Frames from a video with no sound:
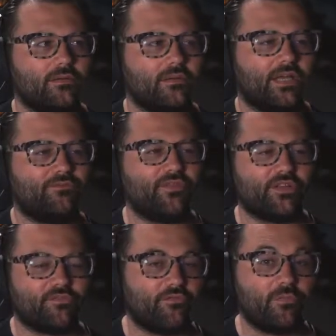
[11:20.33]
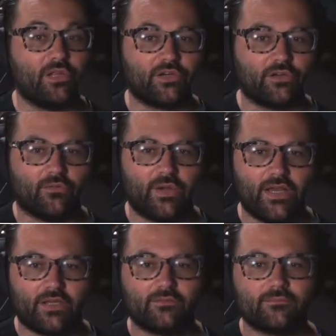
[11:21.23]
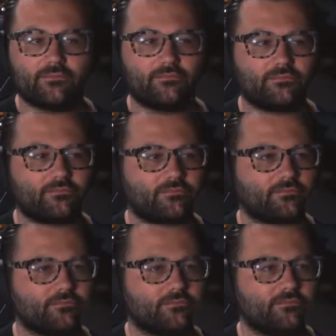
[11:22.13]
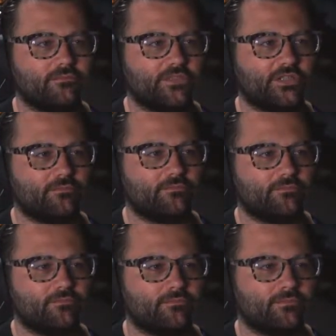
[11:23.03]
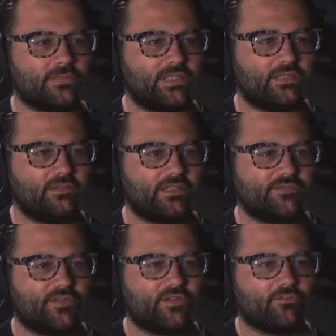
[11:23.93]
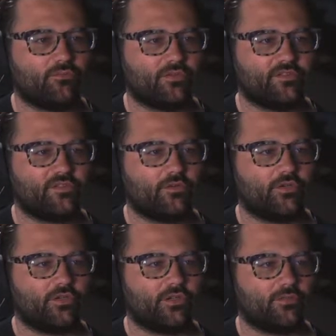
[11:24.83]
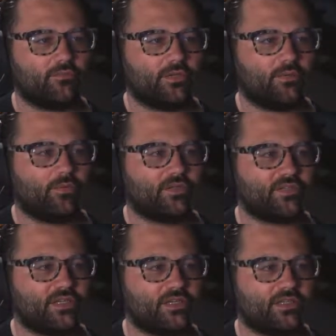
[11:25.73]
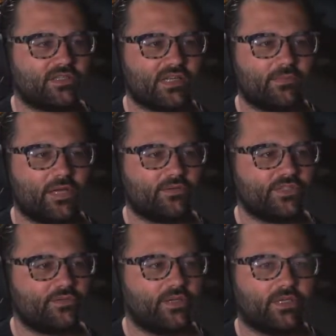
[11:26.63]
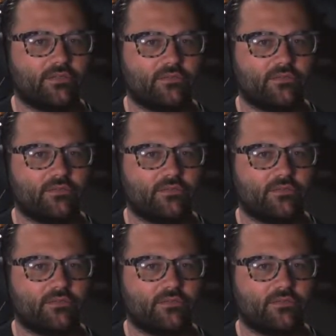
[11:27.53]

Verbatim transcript: it feels familiar already. You know, this feels so good at what Insomniac was doing in